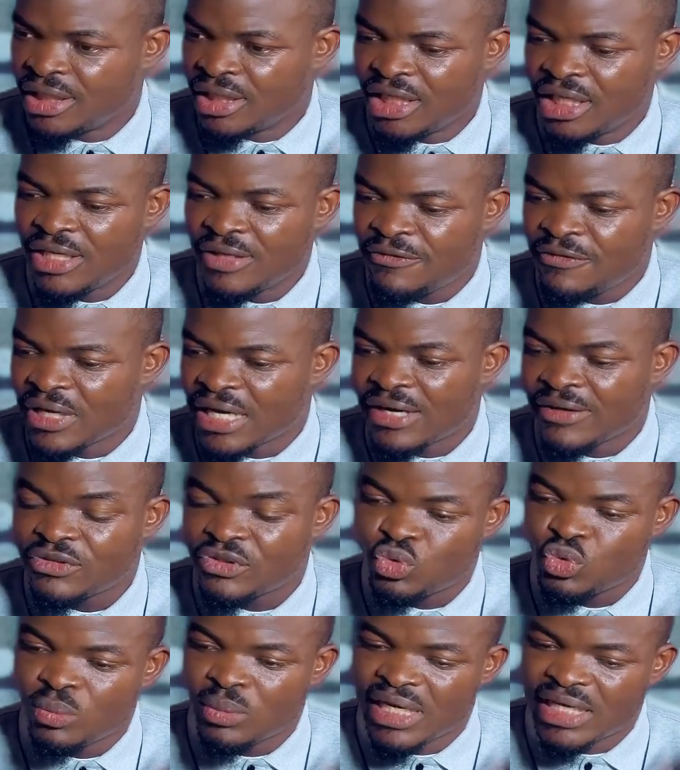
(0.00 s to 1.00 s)
If you have
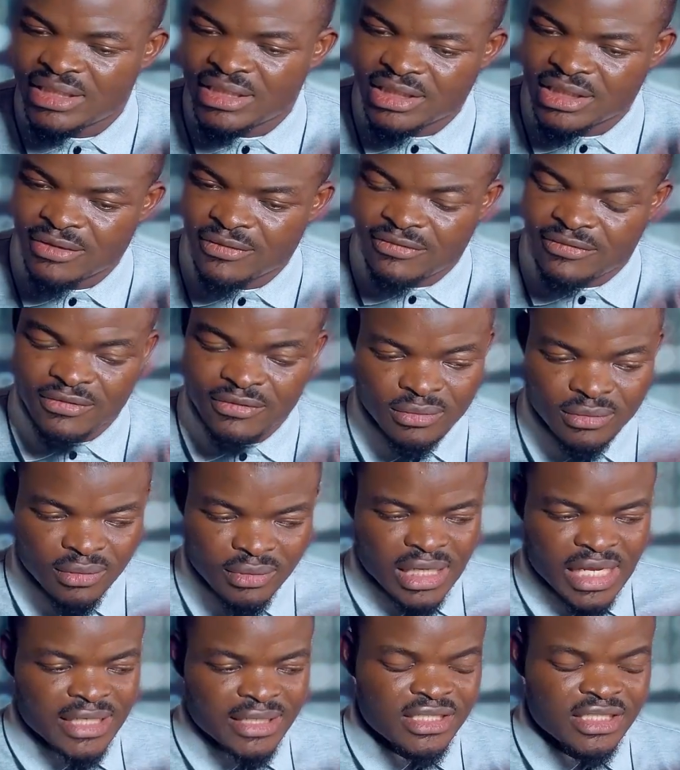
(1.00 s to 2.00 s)
two batteries,
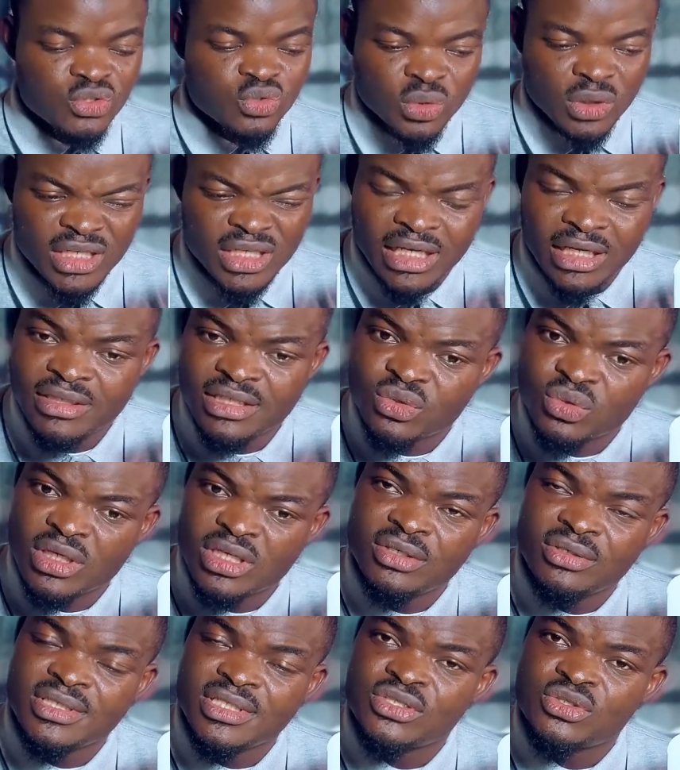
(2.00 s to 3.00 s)
like this one now, this one
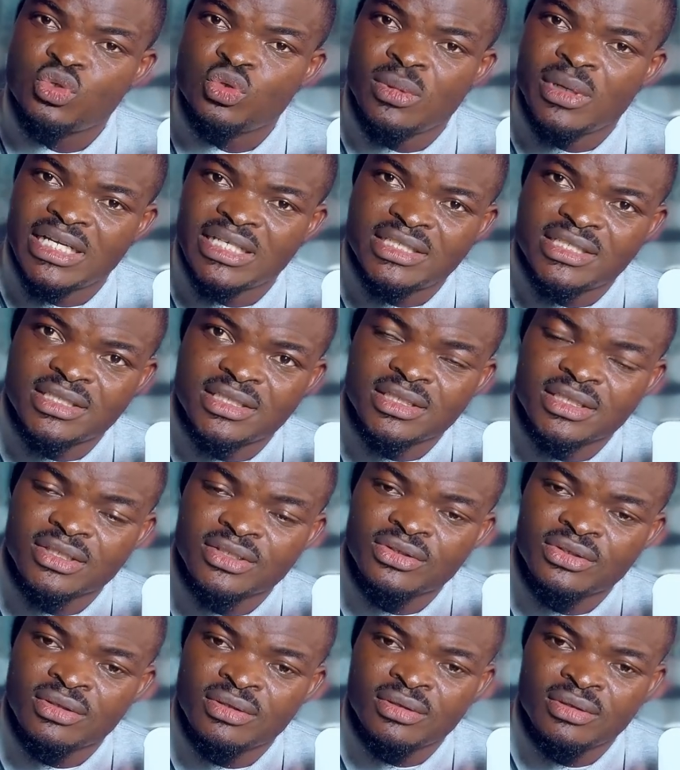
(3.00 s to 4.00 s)
uses two batteries.
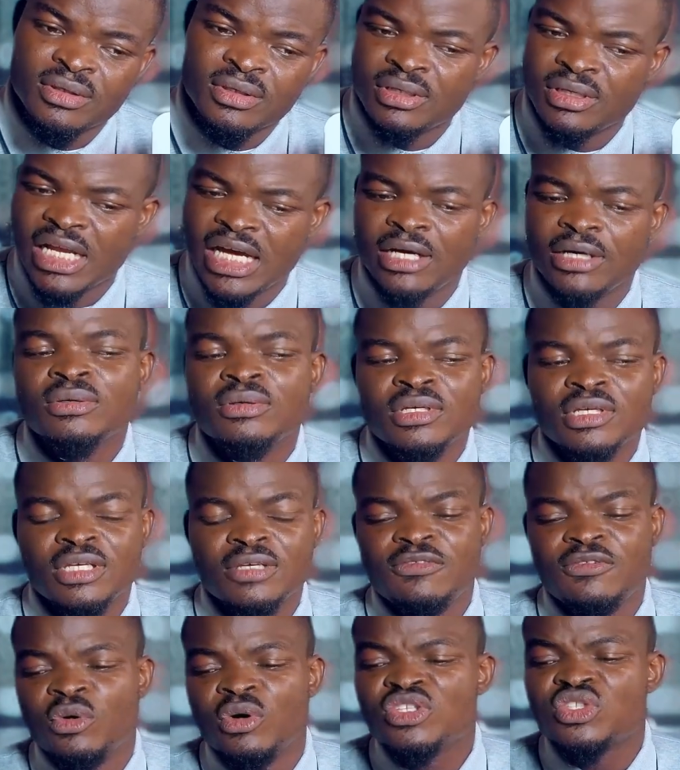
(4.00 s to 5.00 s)
Now,
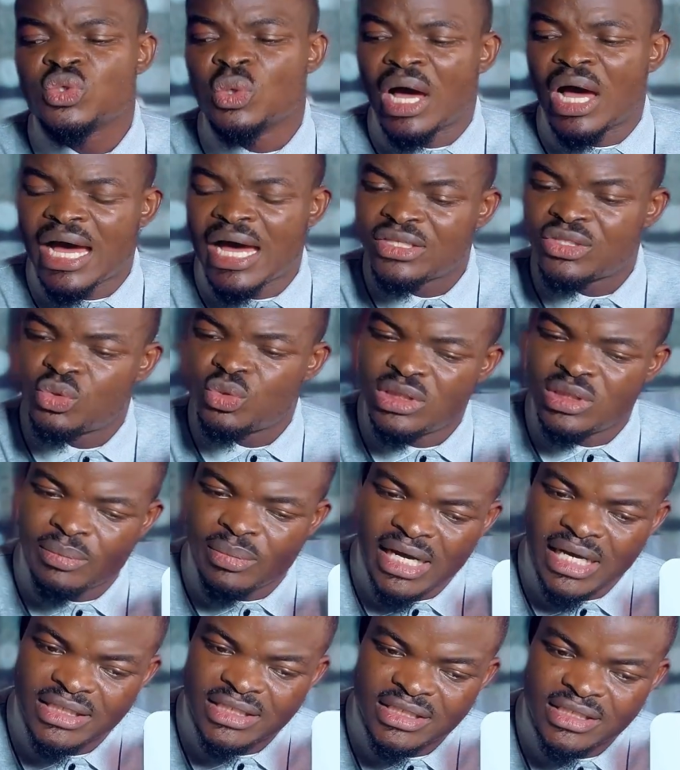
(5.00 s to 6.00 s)
if you want to add to the
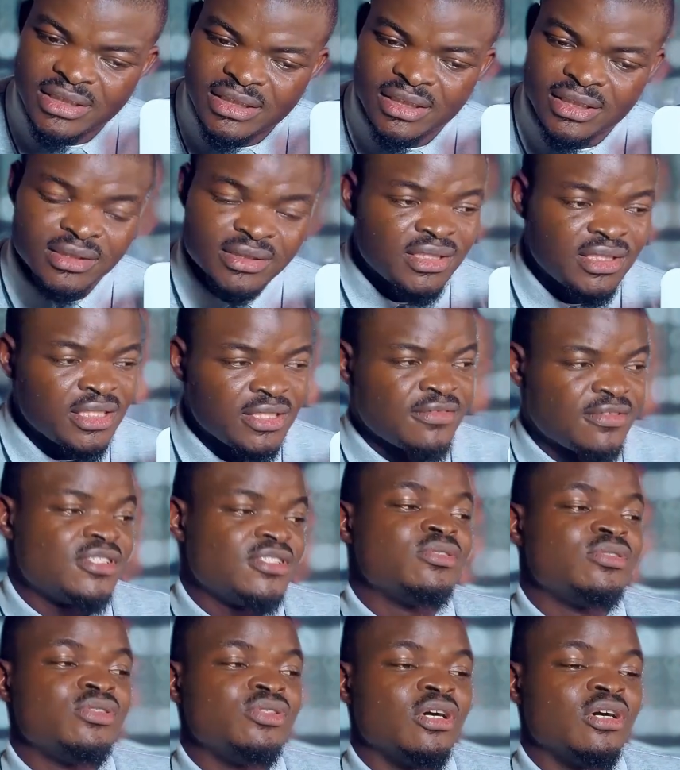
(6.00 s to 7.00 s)
battery, it gives
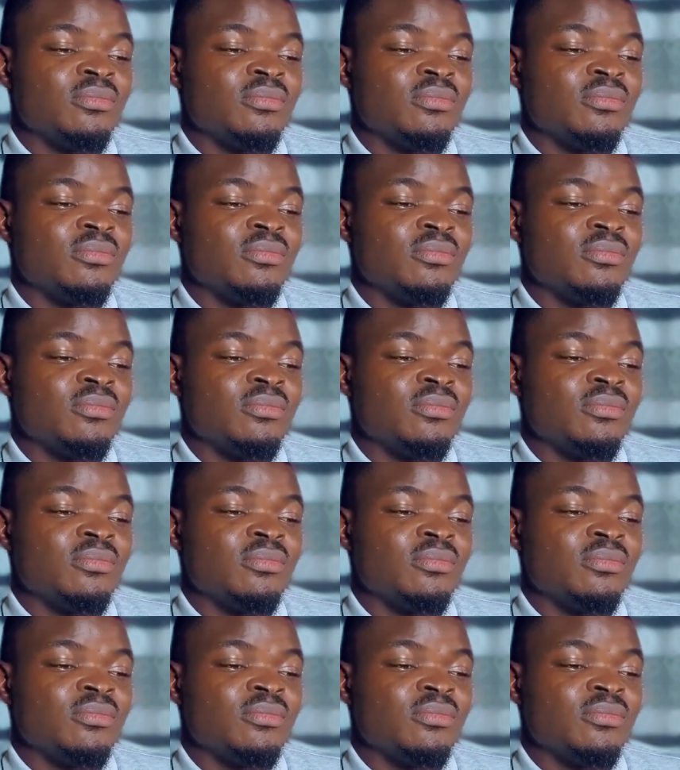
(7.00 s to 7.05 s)
you the